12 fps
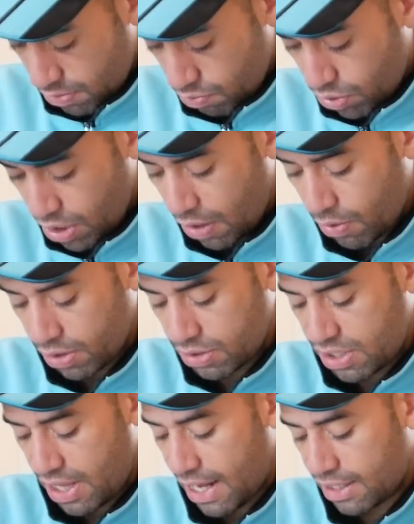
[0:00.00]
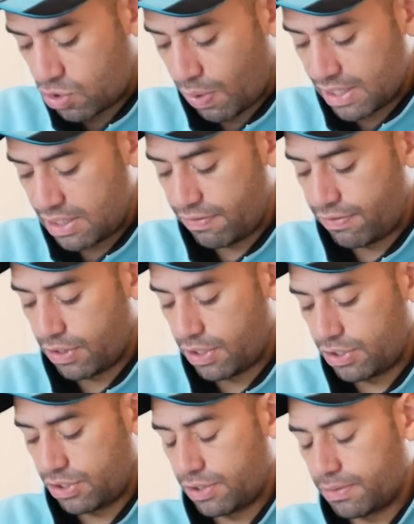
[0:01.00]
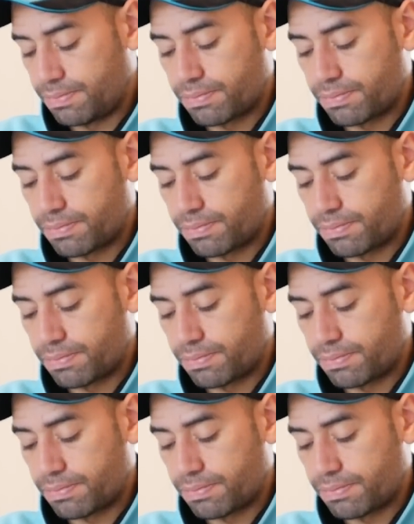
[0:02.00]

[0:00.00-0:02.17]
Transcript: we'll go on to the N20 first.